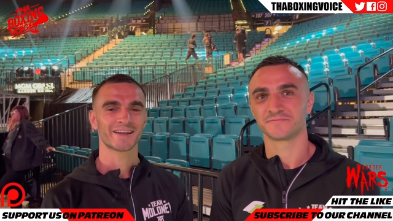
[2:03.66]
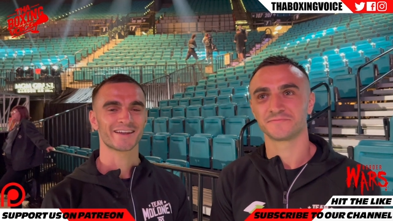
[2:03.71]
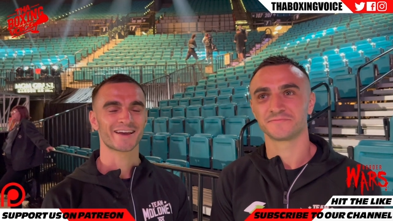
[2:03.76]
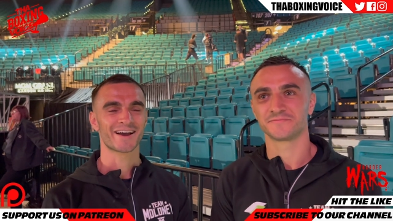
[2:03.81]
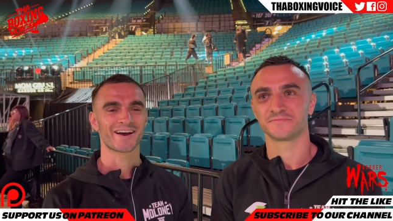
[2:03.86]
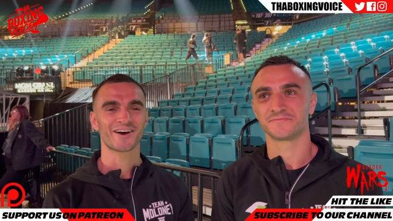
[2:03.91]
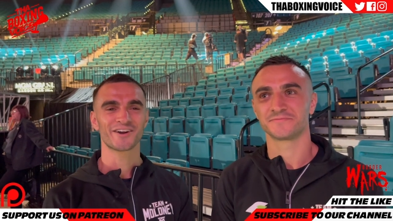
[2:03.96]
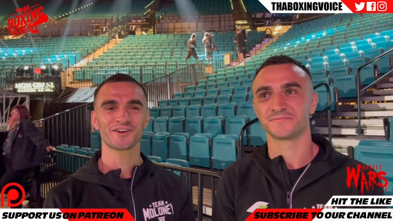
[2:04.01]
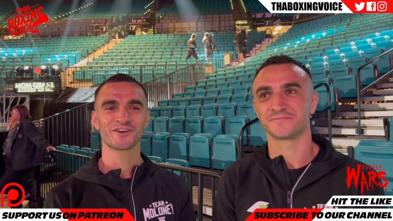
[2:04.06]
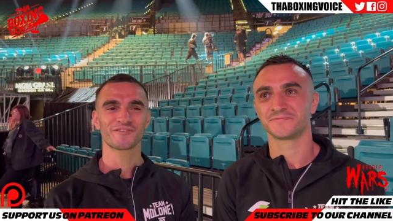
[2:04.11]
Speaker 1: no,
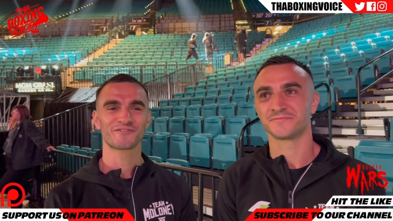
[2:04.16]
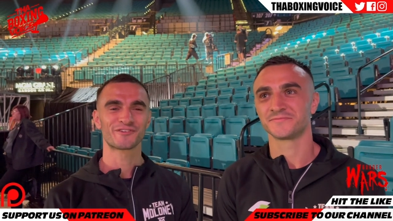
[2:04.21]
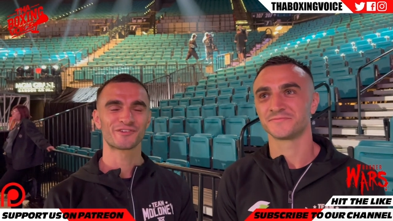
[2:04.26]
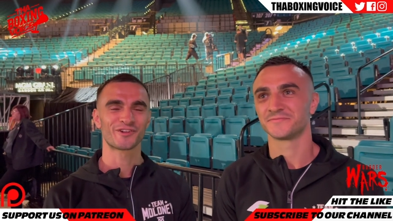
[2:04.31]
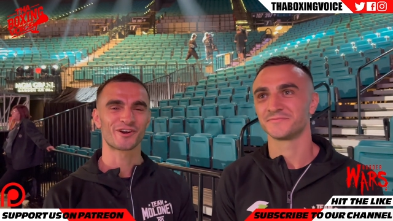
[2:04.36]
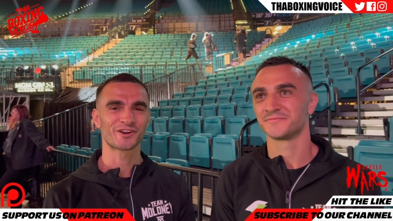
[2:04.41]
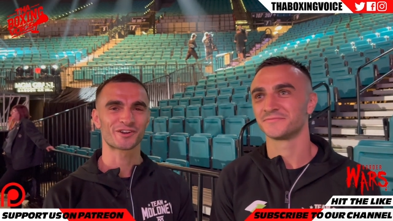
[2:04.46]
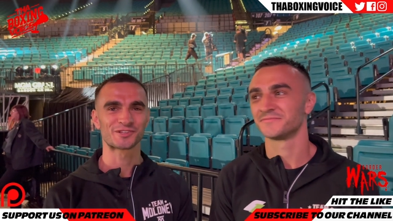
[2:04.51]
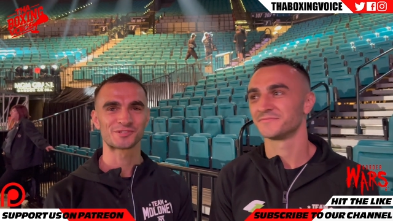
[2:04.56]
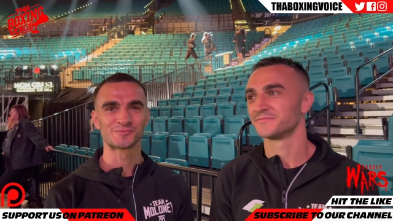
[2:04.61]
I don't feel
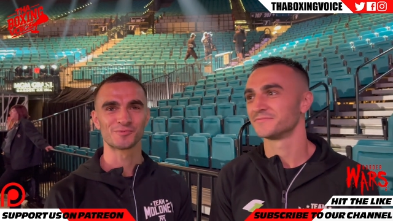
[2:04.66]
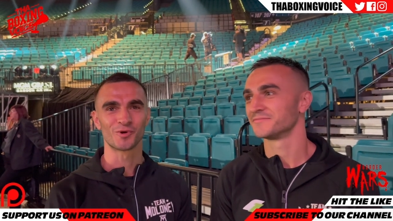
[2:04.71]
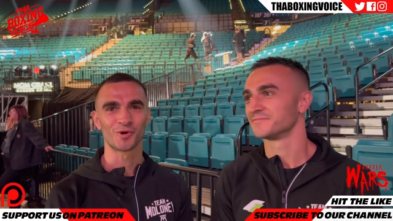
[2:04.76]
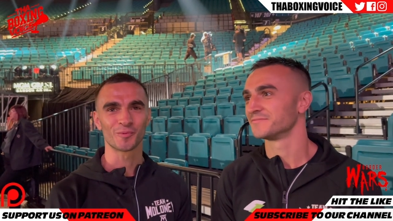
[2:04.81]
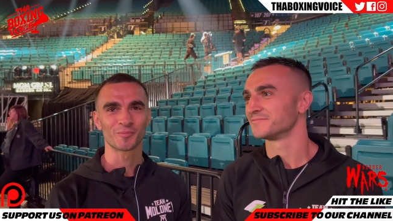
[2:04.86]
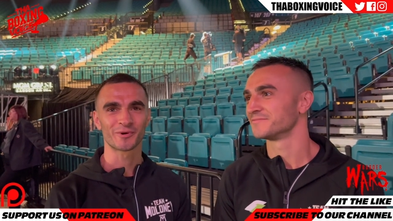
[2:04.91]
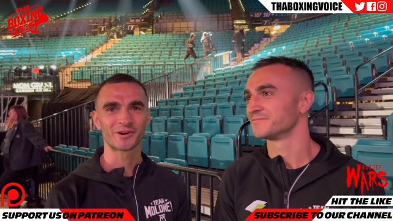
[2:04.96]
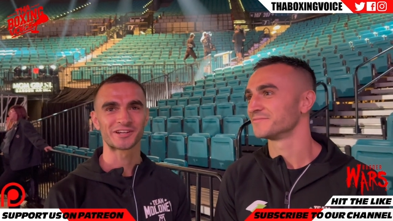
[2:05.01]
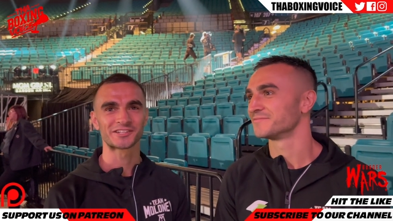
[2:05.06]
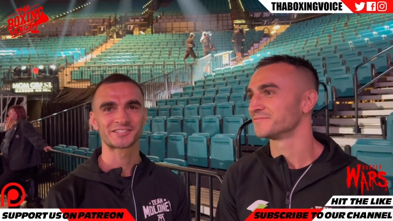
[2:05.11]
like it's more
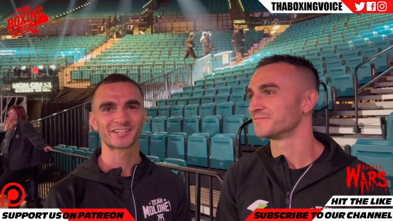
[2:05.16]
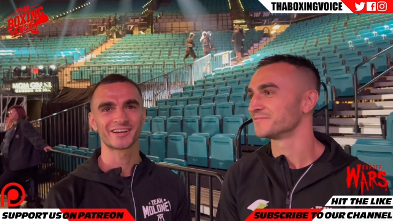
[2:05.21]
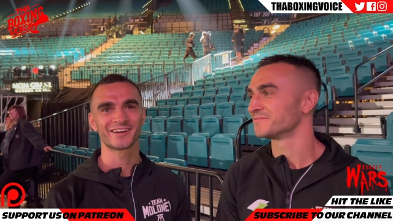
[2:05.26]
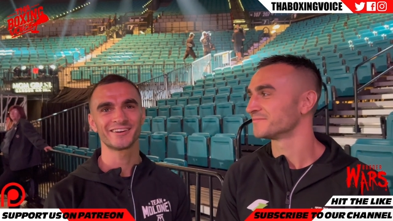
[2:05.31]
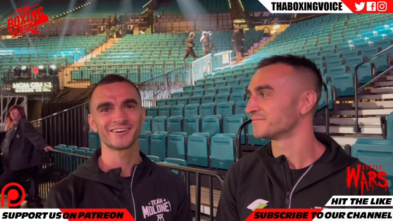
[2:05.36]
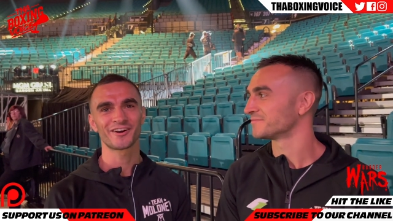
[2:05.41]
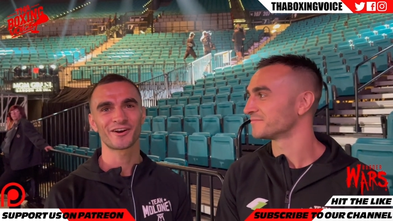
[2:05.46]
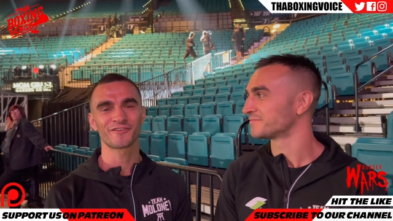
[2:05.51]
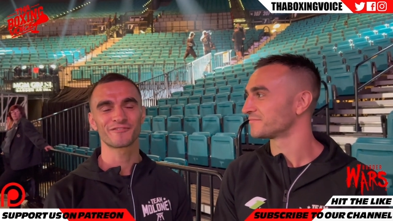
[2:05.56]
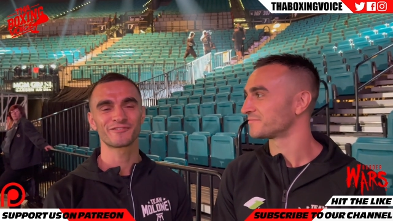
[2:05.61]
pressure.
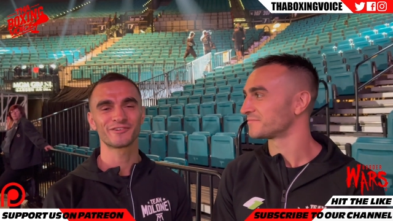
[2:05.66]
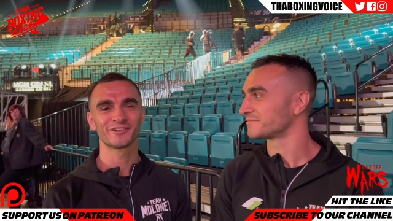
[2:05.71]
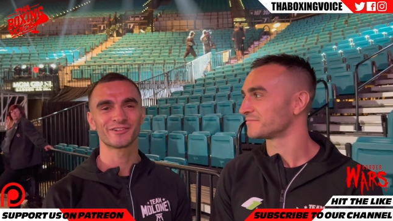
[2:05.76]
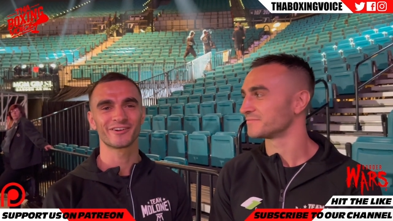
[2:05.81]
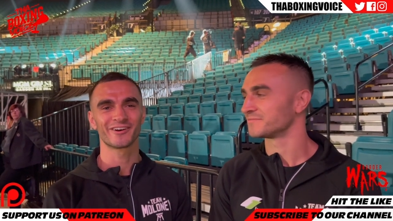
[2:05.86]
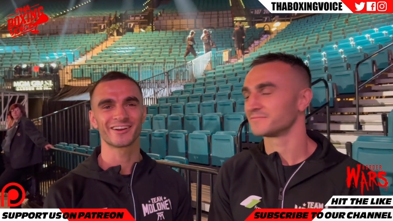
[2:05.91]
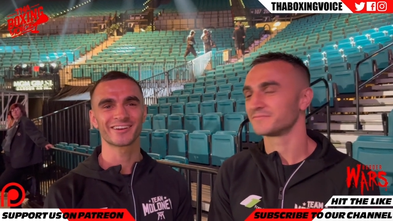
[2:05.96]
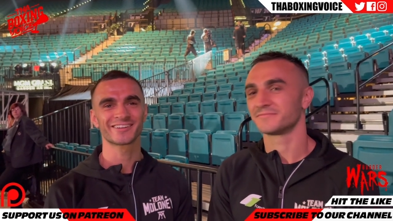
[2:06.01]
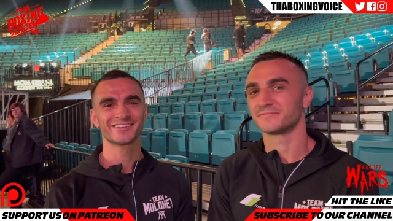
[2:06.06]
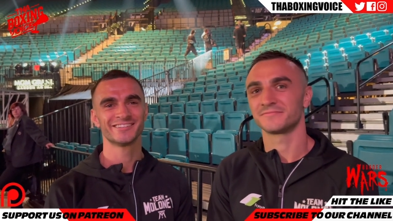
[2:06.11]
I feel
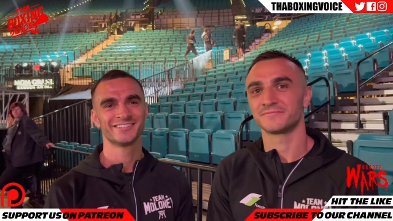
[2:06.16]
like,